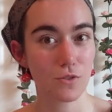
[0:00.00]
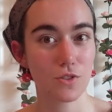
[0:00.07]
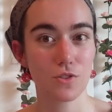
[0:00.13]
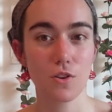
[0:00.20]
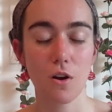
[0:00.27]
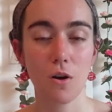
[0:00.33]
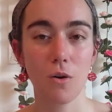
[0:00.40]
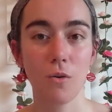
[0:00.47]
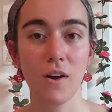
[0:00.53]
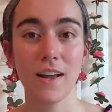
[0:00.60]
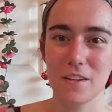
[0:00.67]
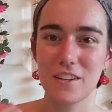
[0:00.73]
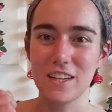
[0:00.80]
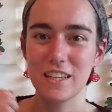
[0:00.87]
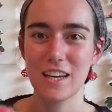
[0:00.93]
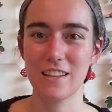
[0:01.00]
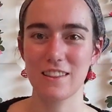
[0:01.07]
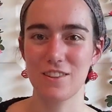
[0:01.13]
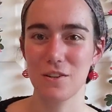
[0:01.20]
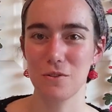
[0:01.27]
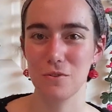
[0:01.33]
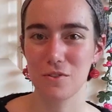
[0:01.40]
So you can get
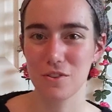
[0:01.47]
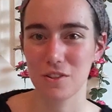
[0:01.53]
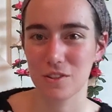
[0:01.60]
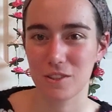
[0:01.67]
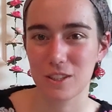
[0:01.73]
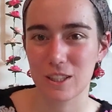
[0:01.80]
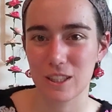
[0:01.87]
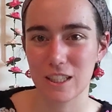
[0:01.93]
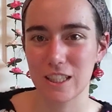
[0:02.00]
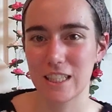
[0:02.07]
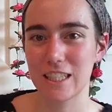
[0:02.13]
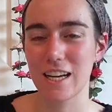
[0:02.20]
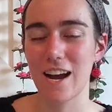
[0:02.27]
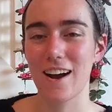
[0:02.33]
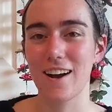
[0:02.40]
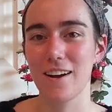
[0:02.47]
those good